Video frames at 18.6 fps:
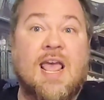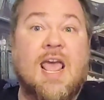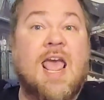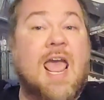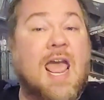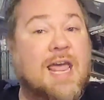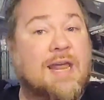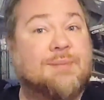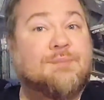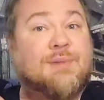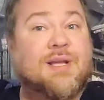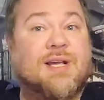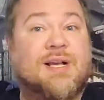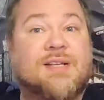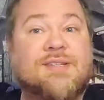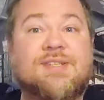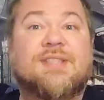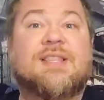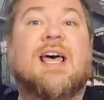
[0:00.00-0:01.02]
And
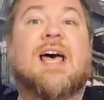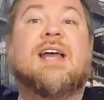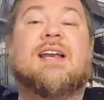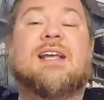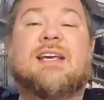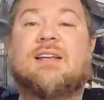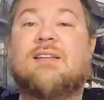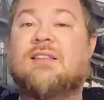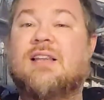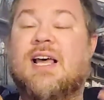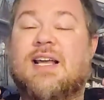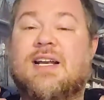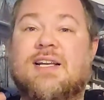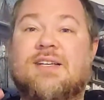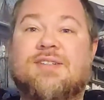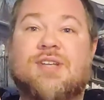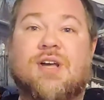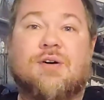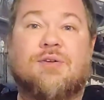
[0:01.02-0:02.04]
because of that, it led
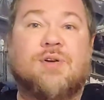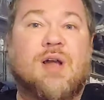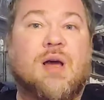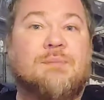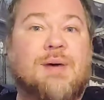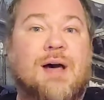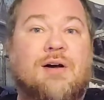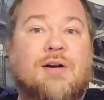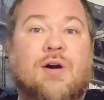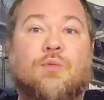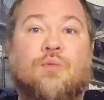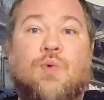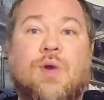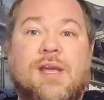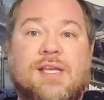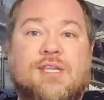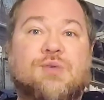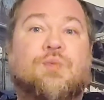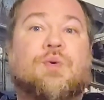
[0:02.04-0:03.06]
us on about a
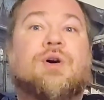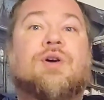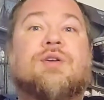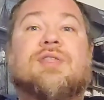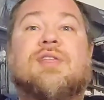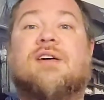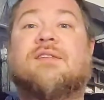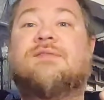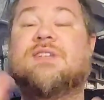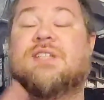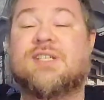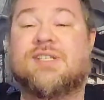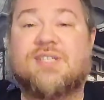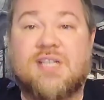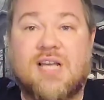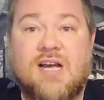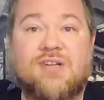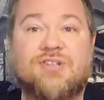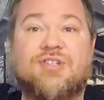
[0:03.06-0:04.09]
week's worth of
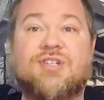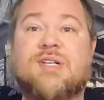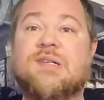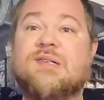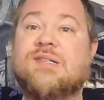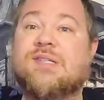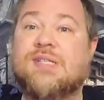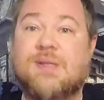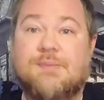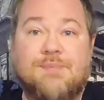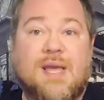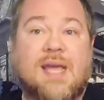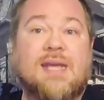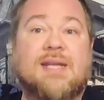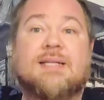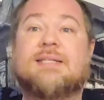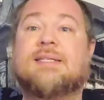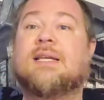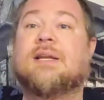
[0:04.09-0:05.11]
discussions,
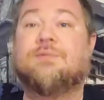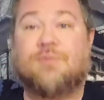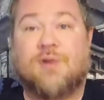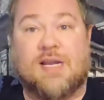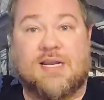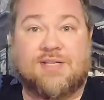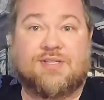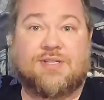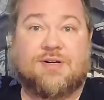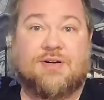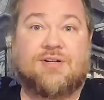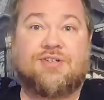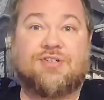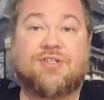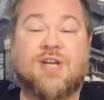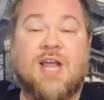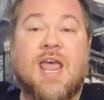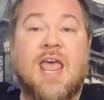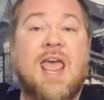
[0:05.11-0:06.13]
debates, and
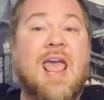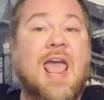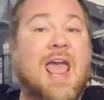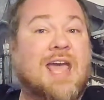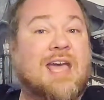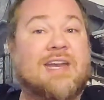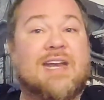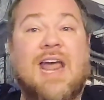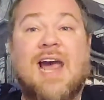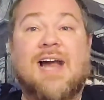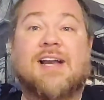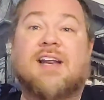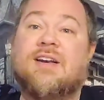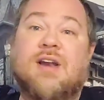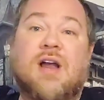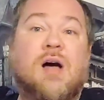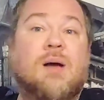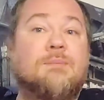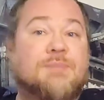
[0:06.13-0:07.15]
research. And had it
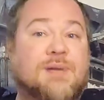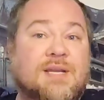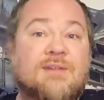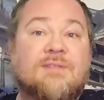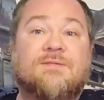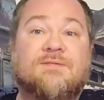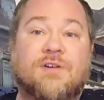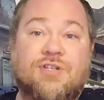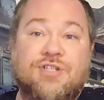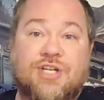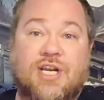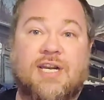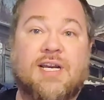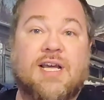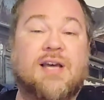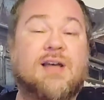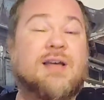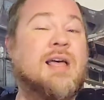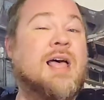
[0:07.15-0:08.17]
not been for
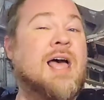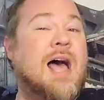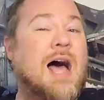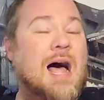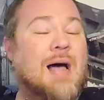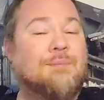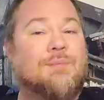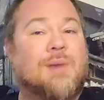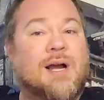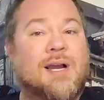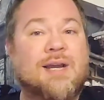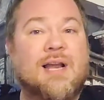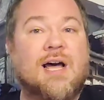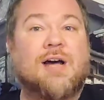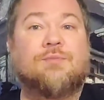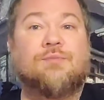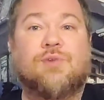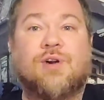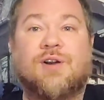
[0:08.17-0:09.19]
Gina, I might
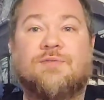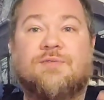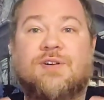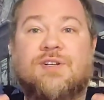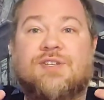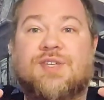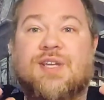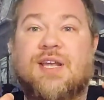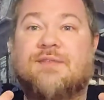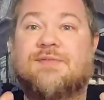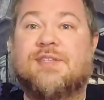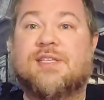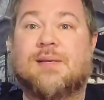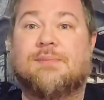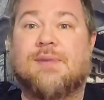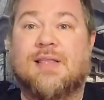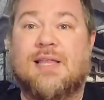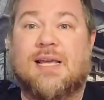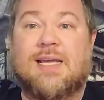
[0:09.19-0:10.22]
not would have received
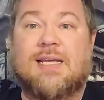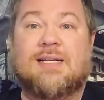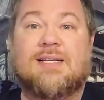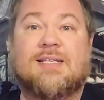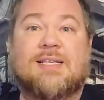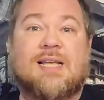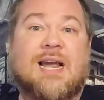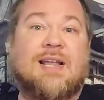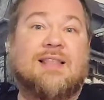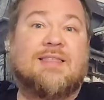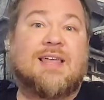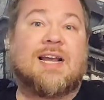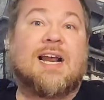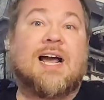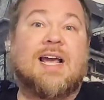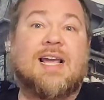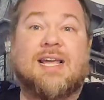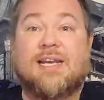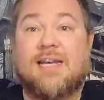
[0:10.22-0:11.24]
some of the insight that
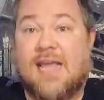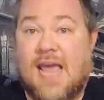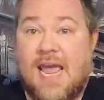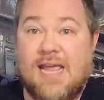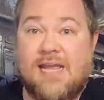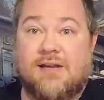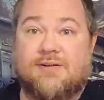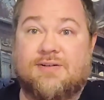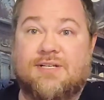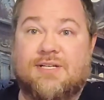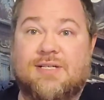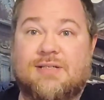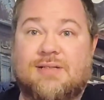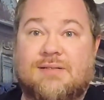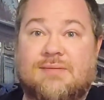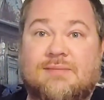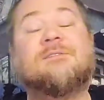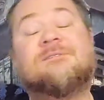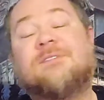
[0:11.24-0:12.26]
I had gained.
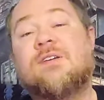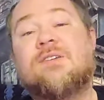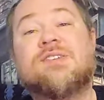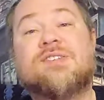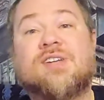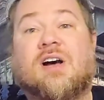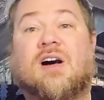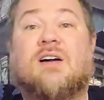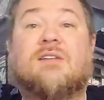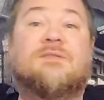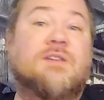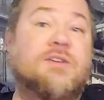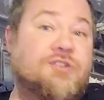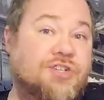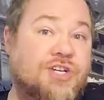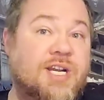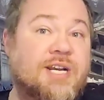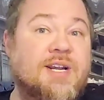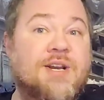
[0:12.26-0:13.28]
First off,
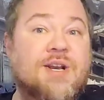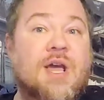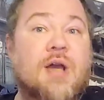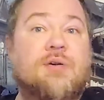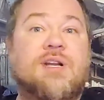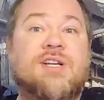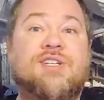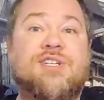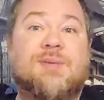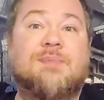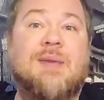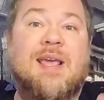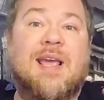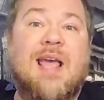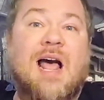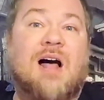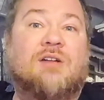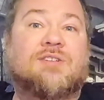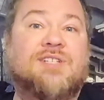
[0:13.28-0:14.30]
Gina noted to me
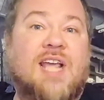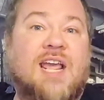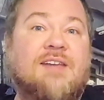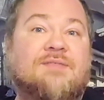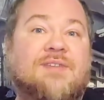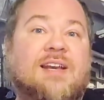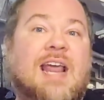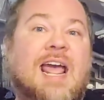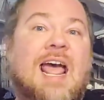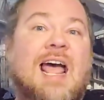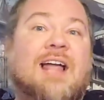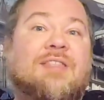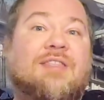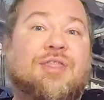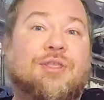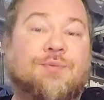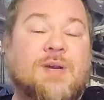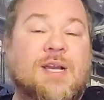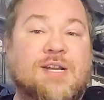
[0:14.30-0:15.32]
how David had
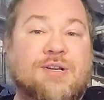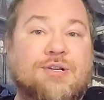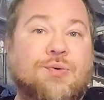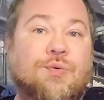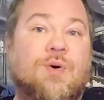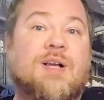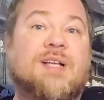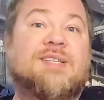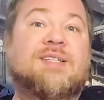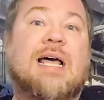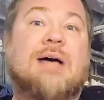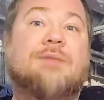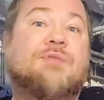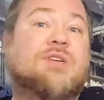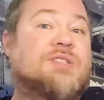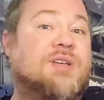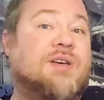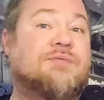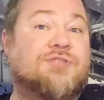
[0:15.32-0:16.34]
3 toys that
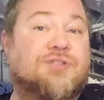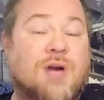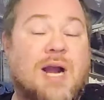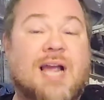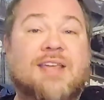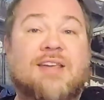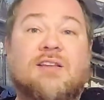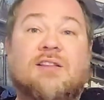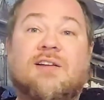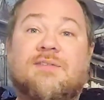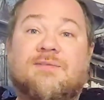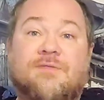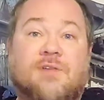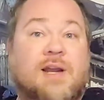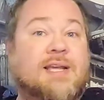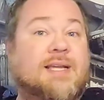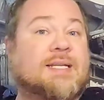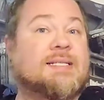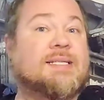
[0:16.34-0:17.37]
was of Dracula,
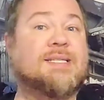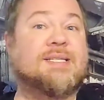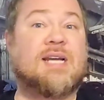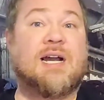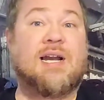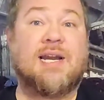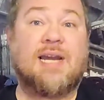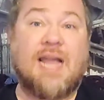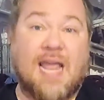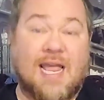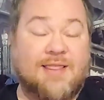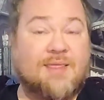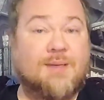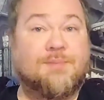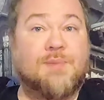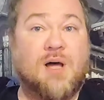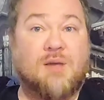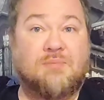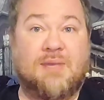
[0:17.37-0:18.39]
Frankenstein, and the
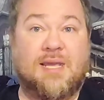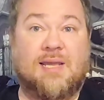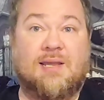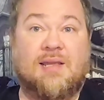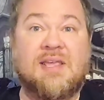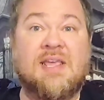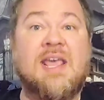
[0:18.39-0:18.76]
Mummy.